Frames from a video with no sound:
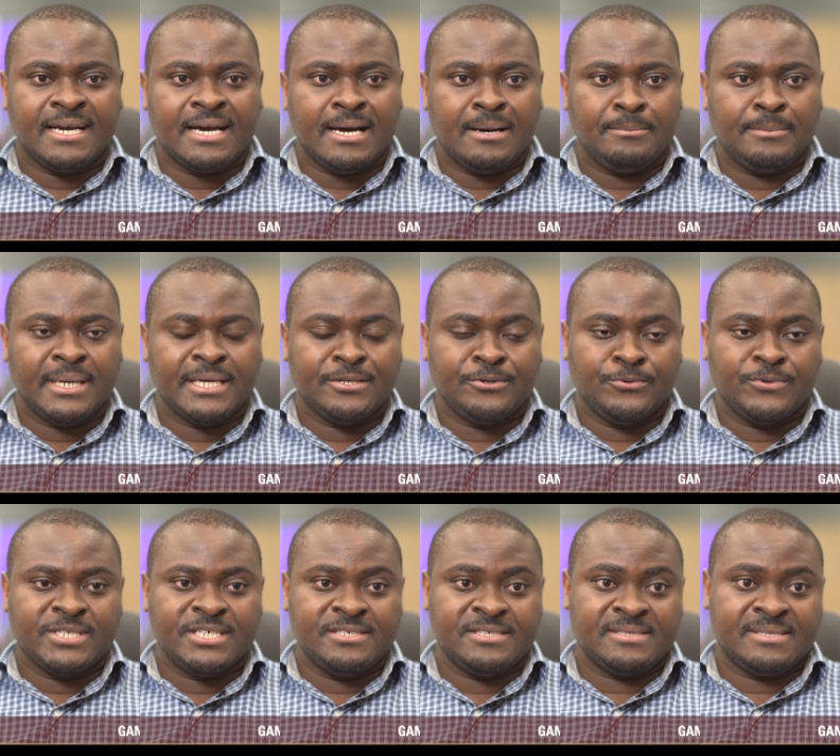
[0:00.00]
company,
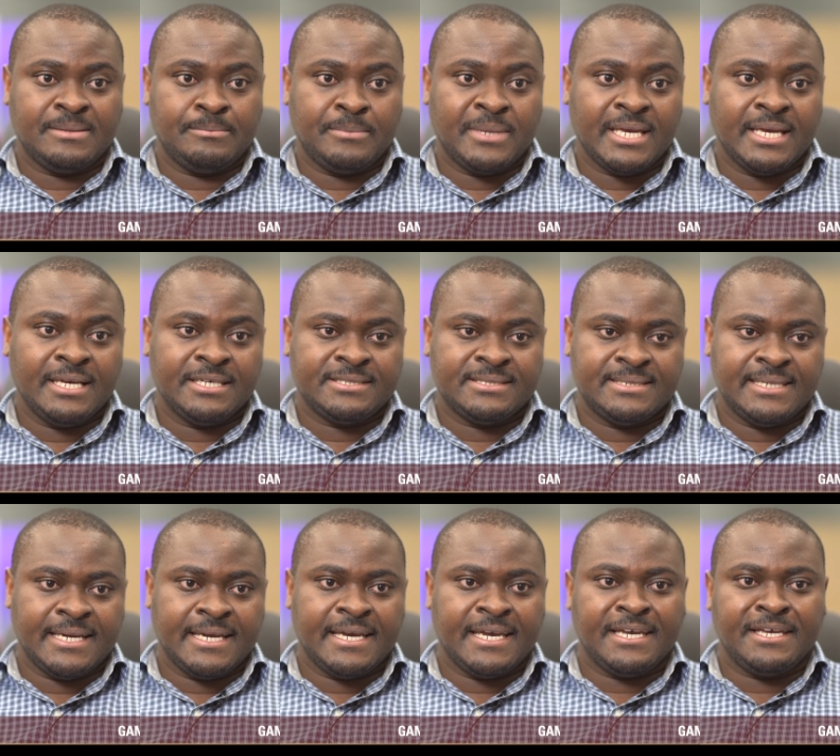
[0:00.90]
which is the biggest
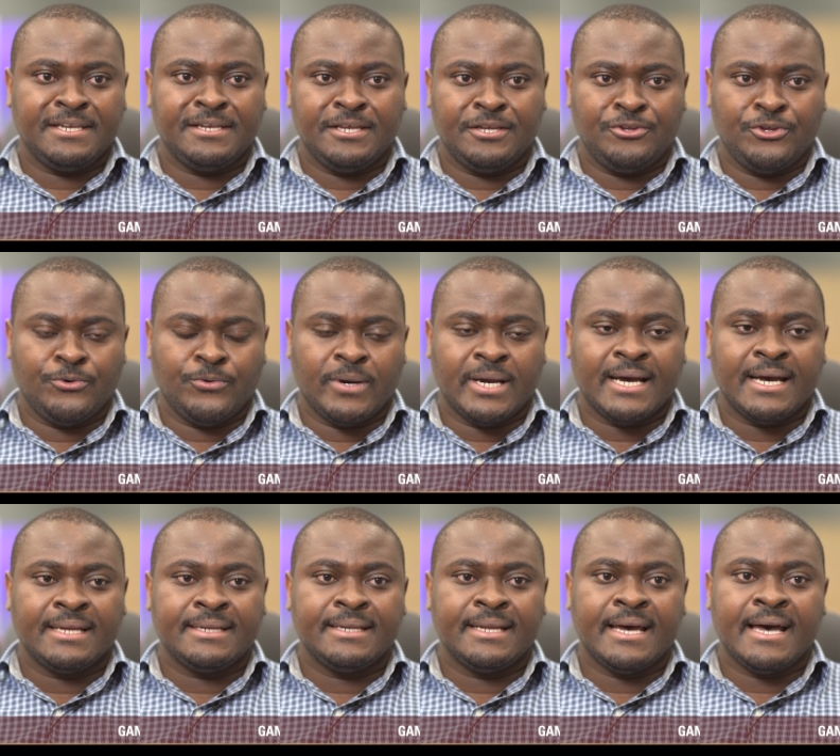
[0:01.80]
again in
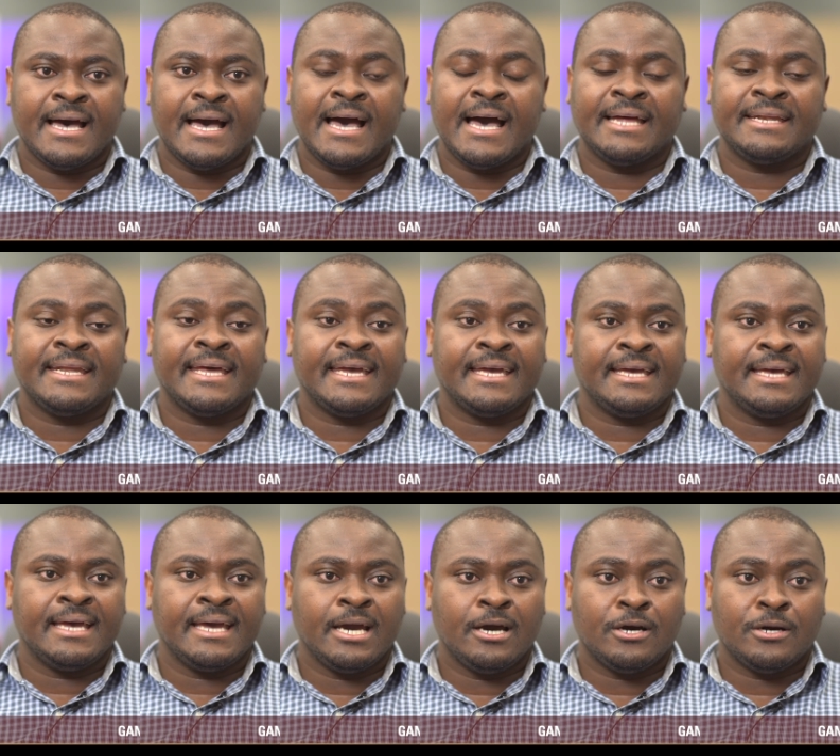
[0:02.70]
Uganda, and
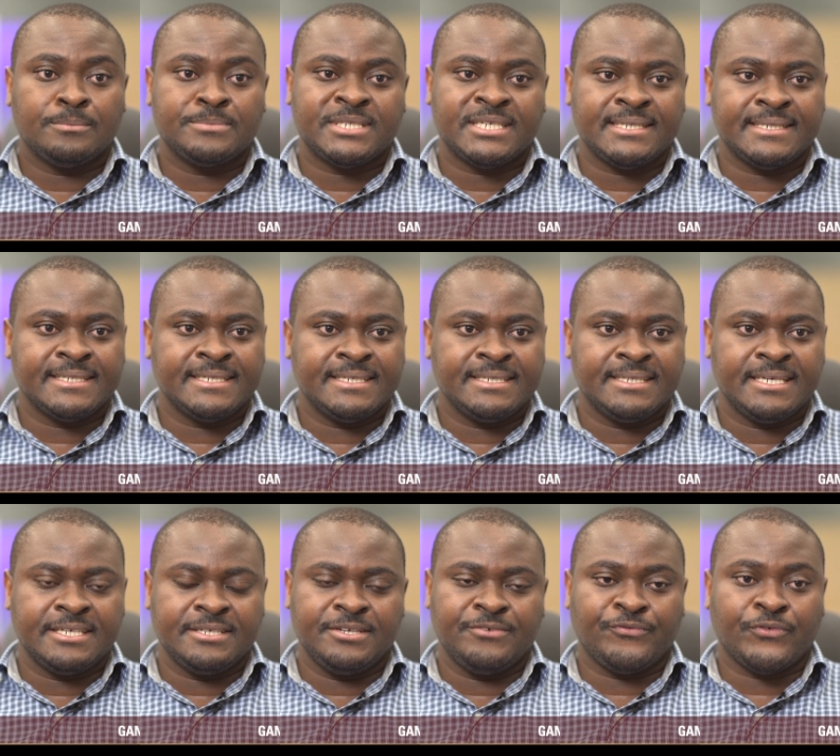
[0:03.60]
I helped lead
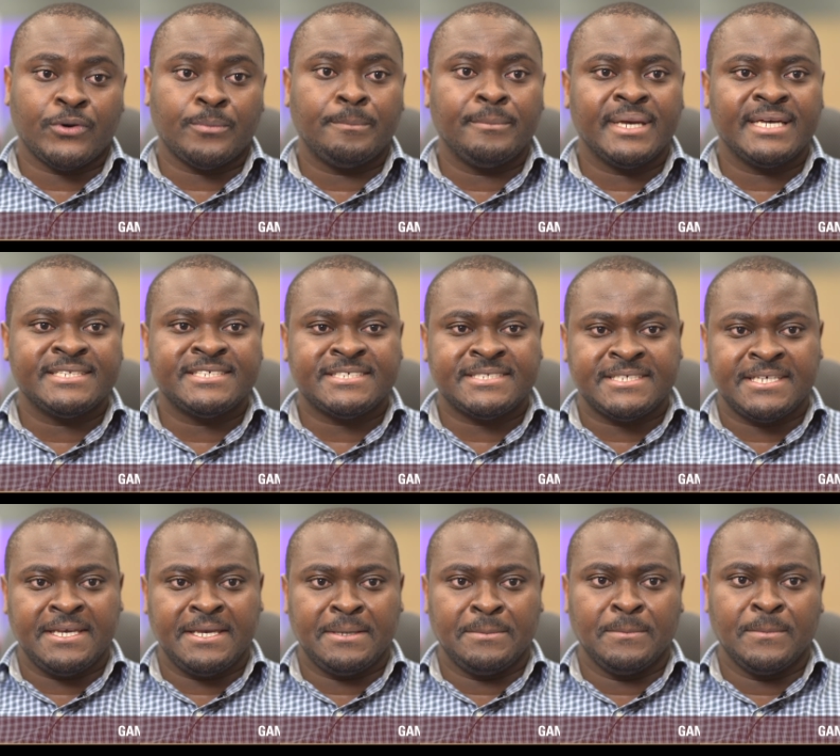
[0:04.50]
a development
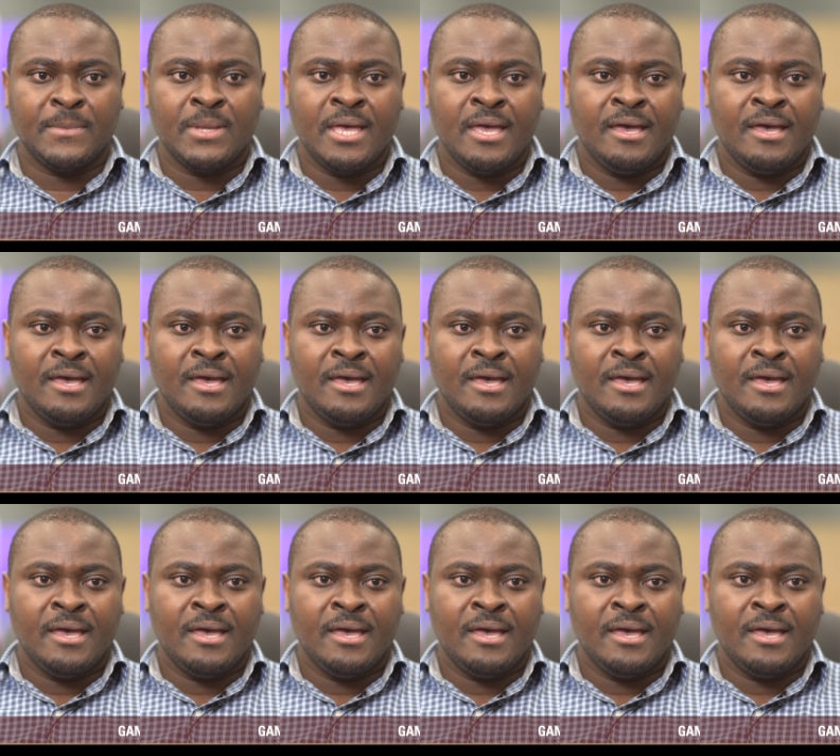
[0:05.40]
team.